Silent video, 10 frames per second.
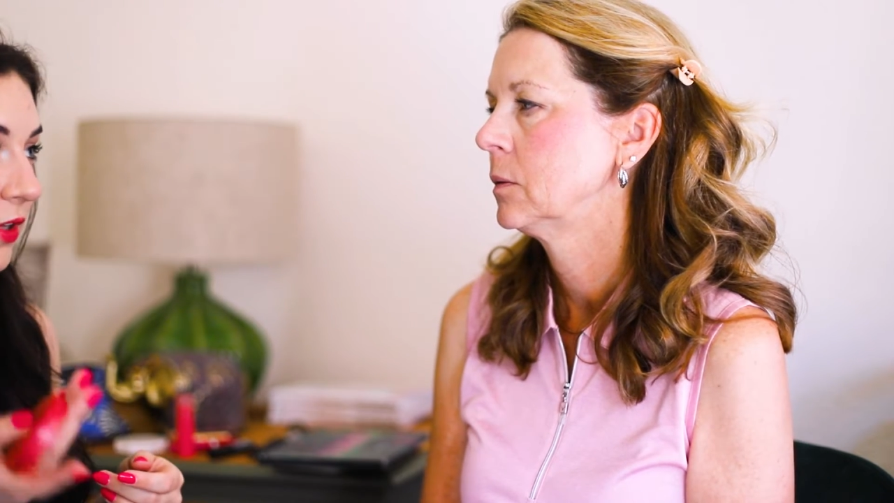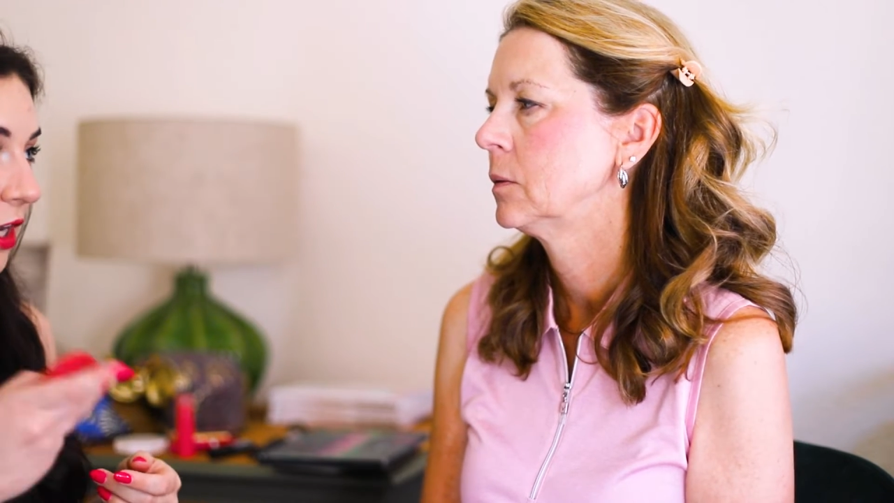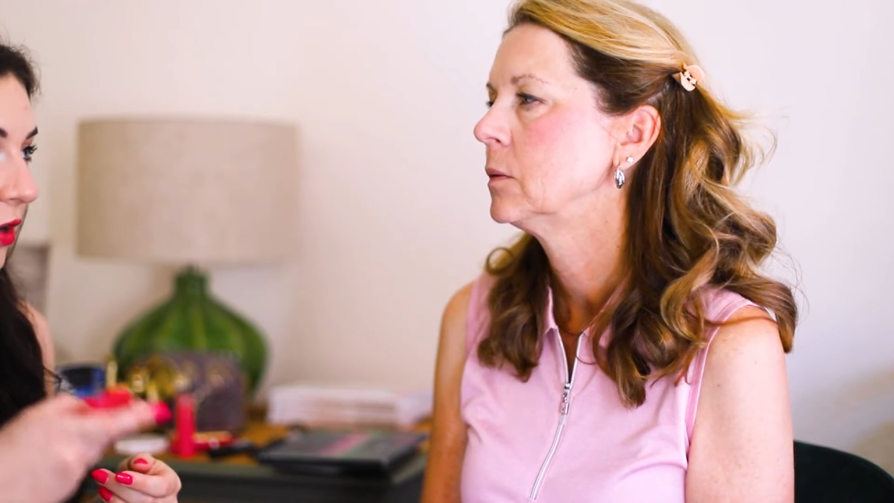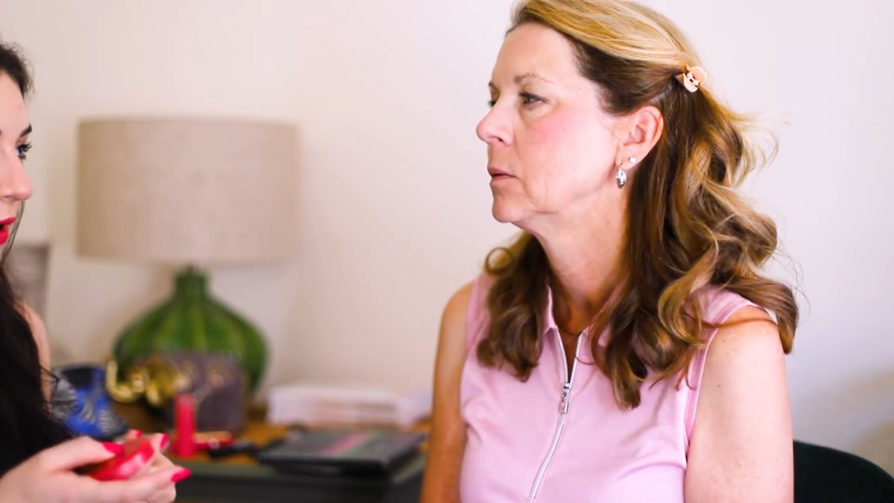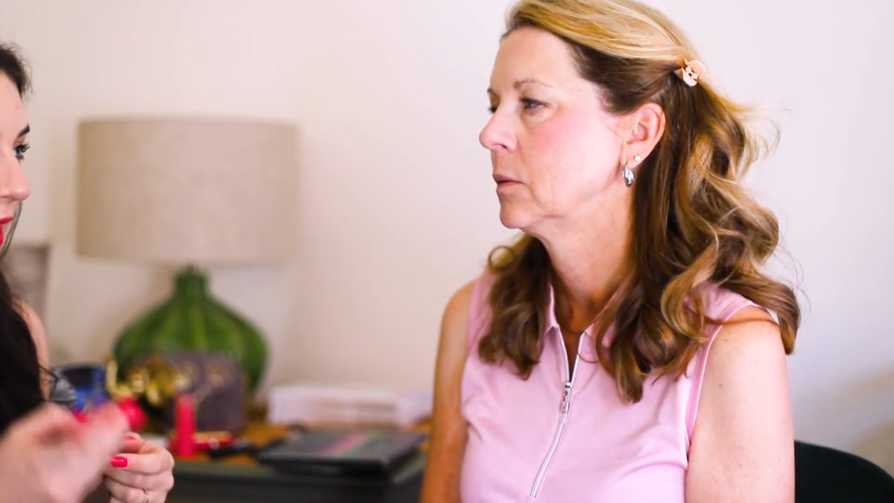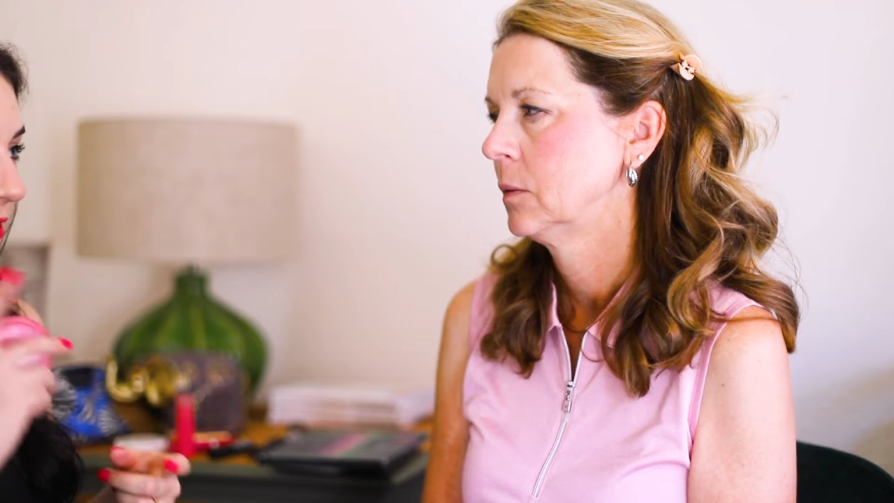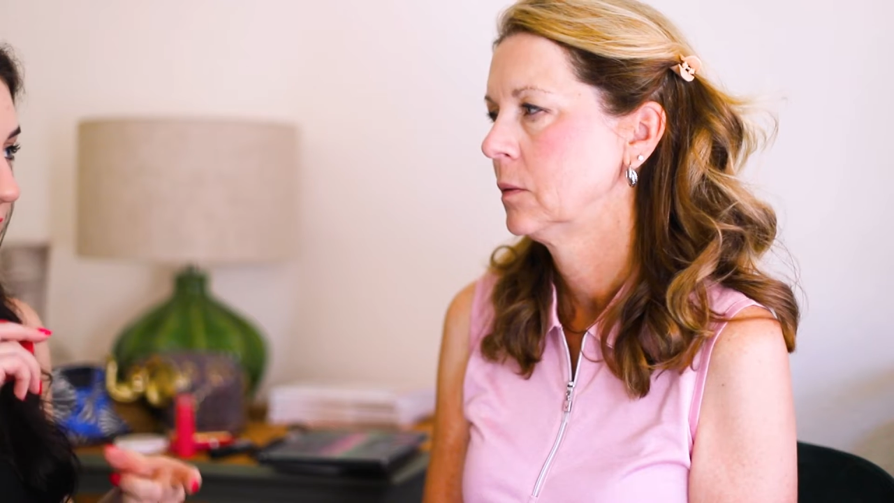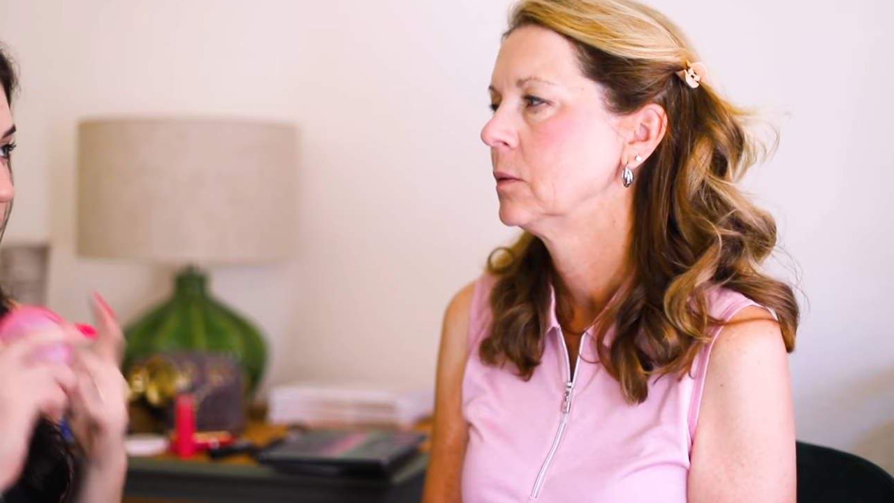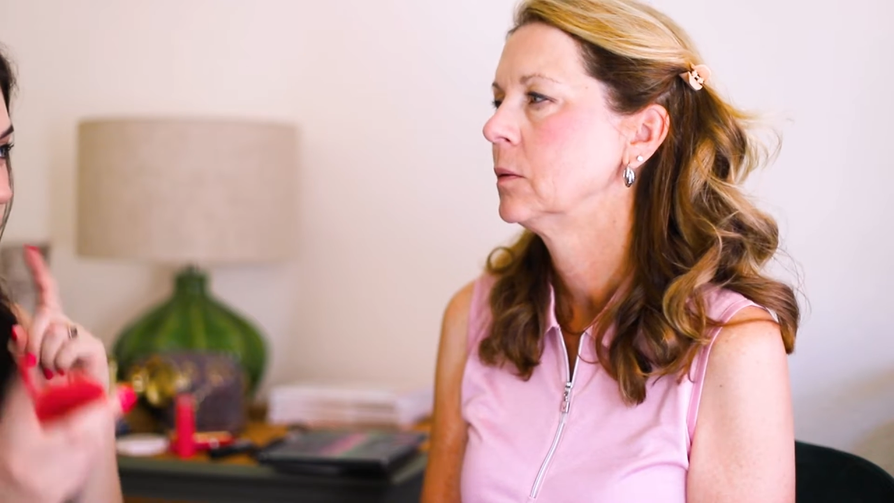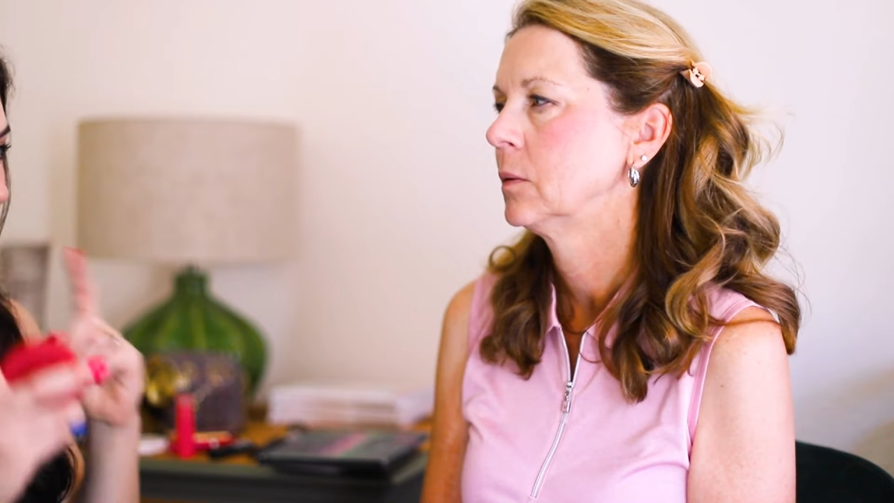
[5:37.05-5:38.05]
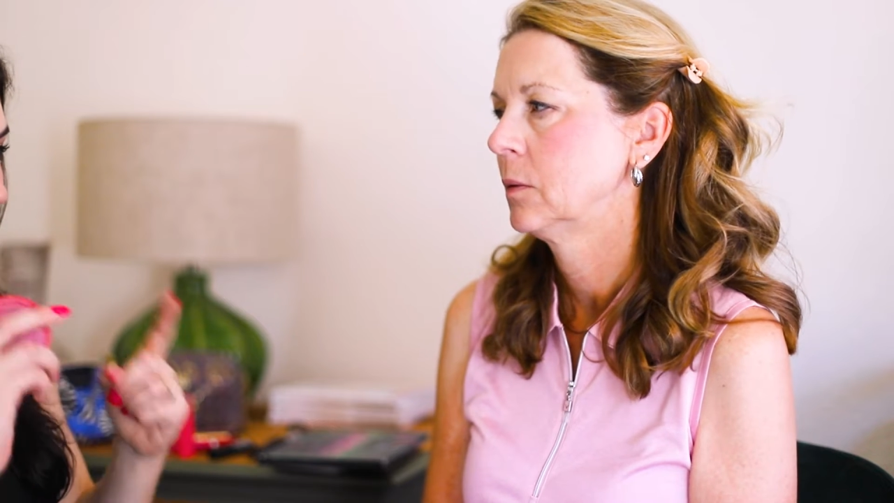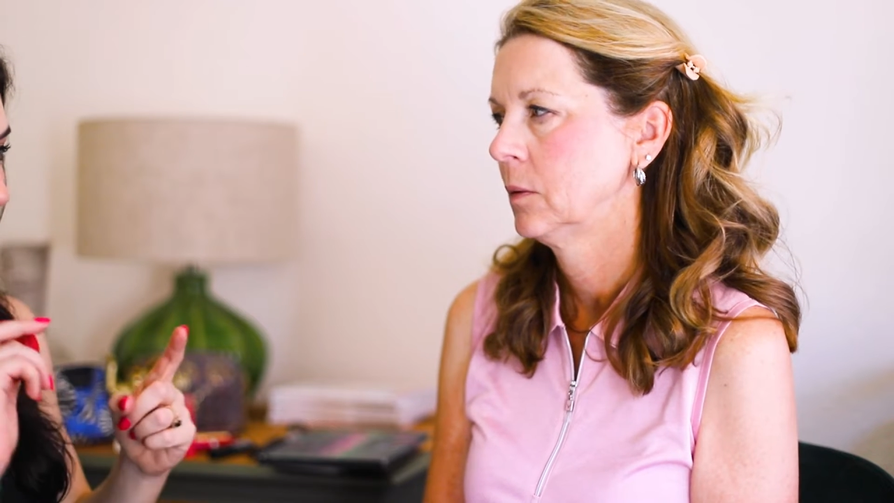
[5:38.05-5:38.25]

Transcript: video where I did True